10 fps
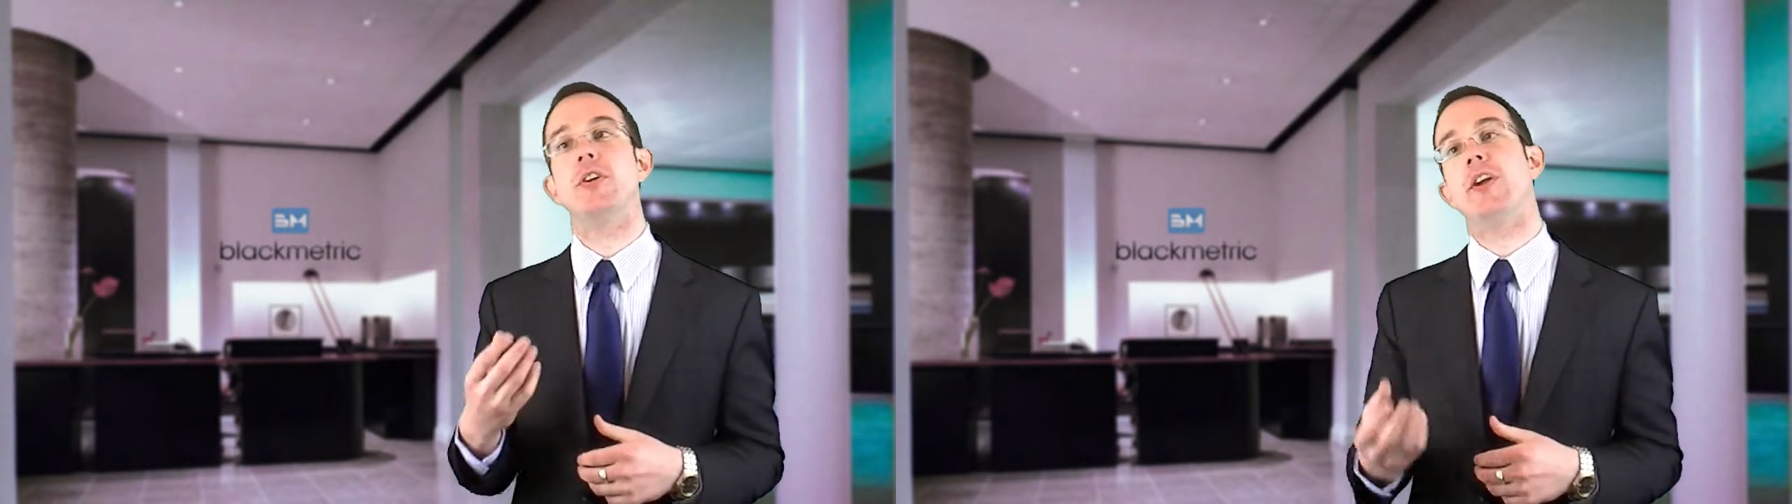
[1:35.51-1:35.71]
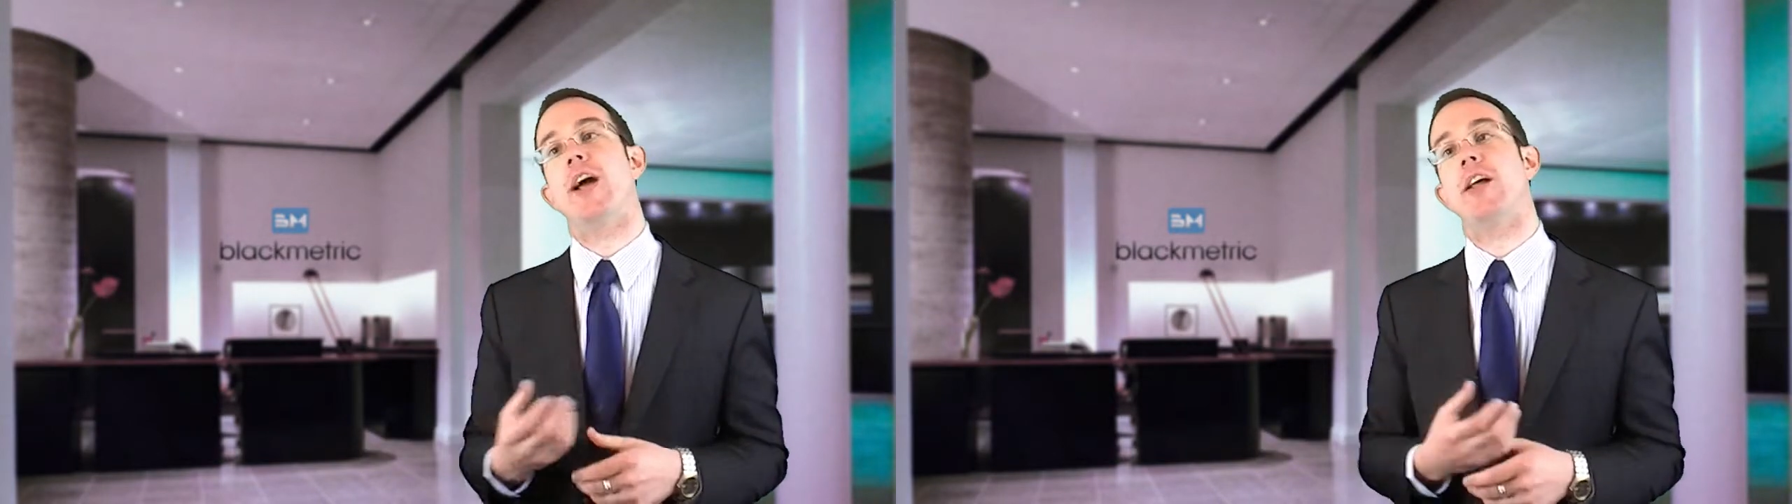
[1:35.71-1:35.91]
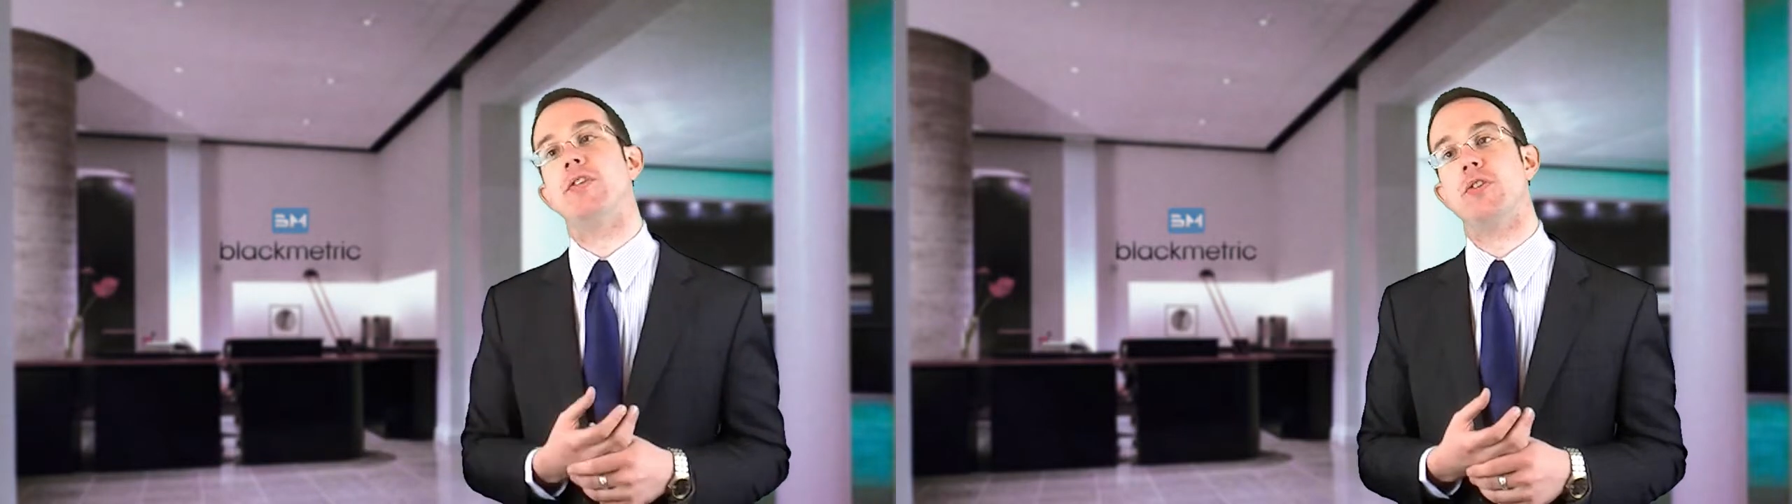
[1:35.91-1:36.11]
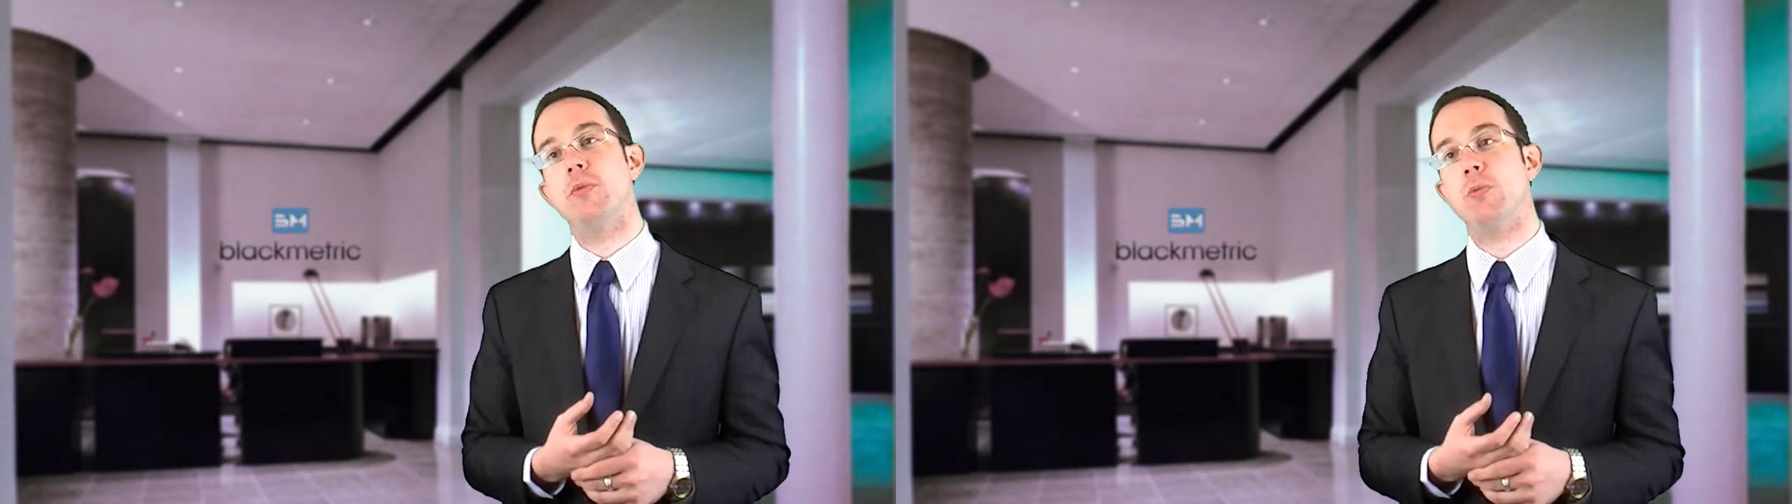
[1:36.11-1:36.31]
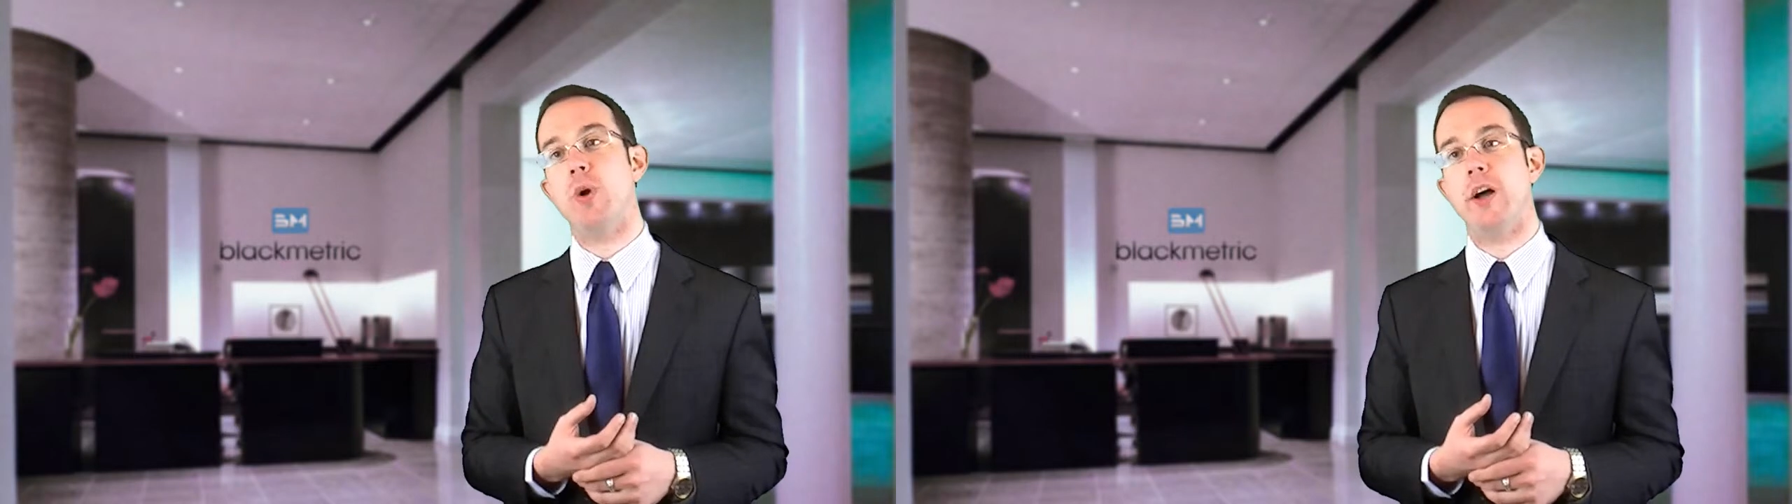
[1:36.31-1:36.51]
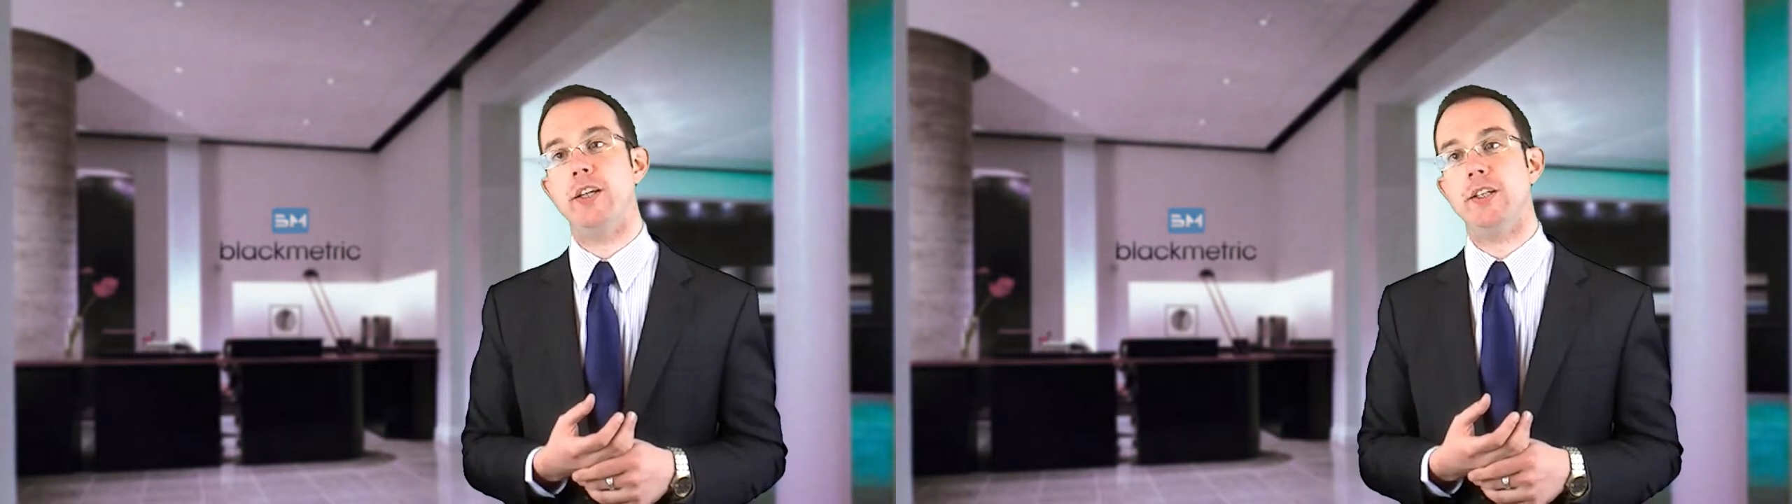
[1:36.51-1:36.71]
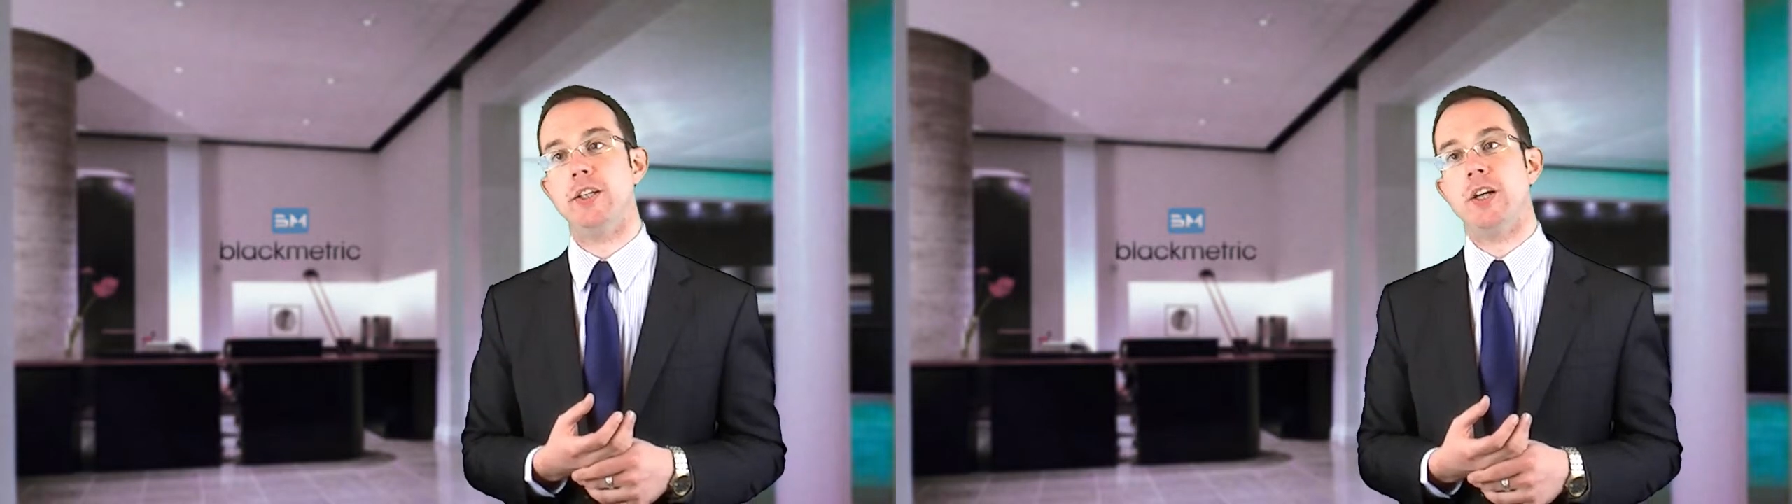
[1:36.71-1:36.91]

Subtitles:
and hands-on way,